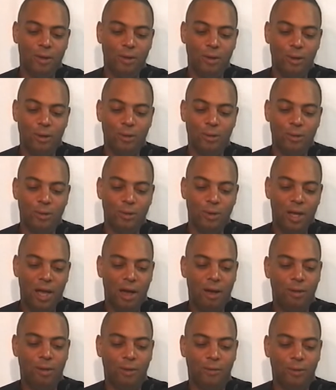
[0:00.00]
Those who
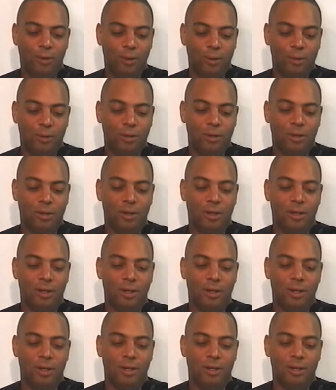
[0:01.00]
count the votes
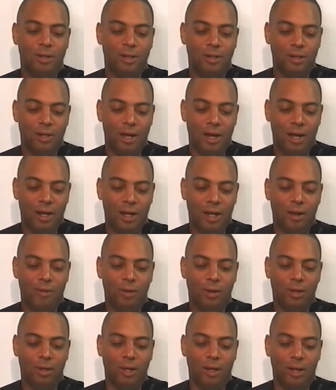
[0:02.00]
decide
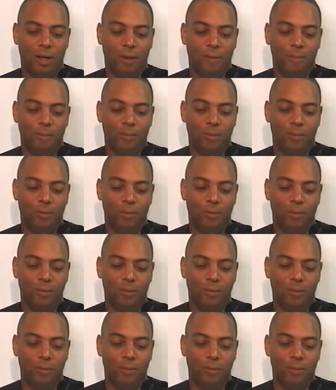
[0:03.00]
everything."